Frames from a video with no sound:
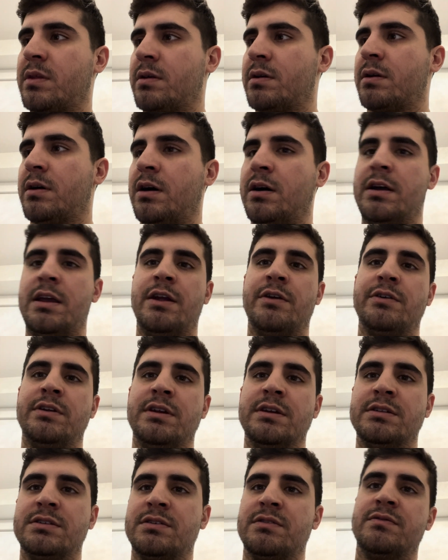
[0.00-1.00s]
all
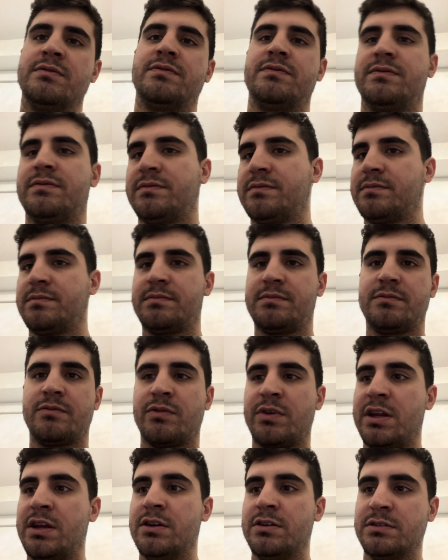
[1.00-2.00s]
areas of
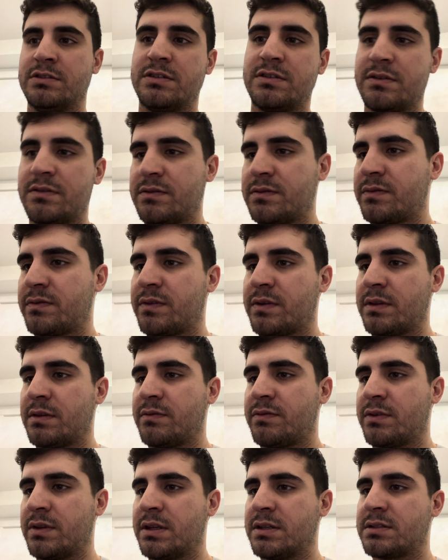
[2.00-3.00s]
readers
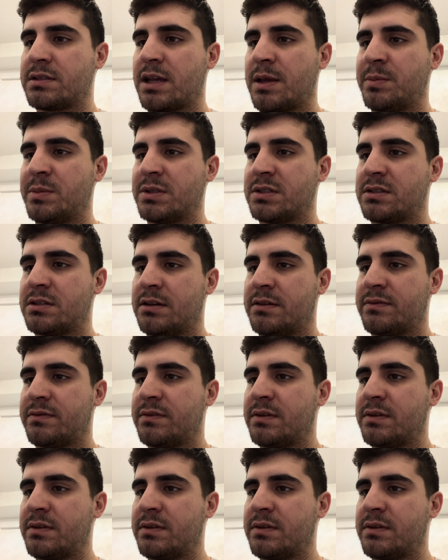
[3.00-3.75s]
for this type of stuff.